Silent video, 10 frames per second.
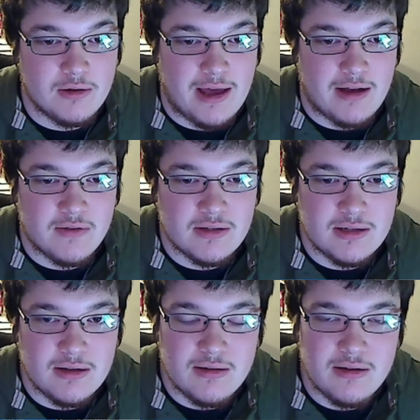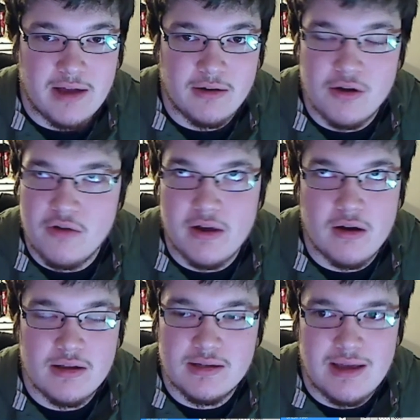out of it still. I don't know if I
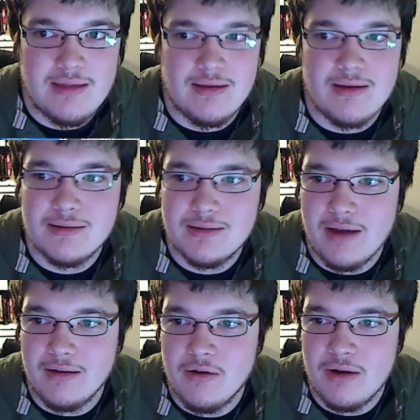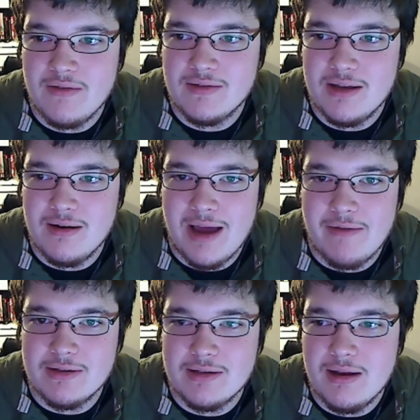already said this. I don't know what I've said or
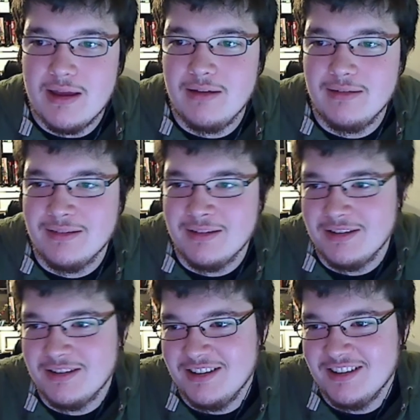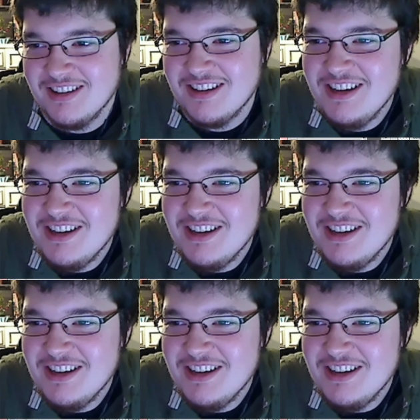haven't said yet.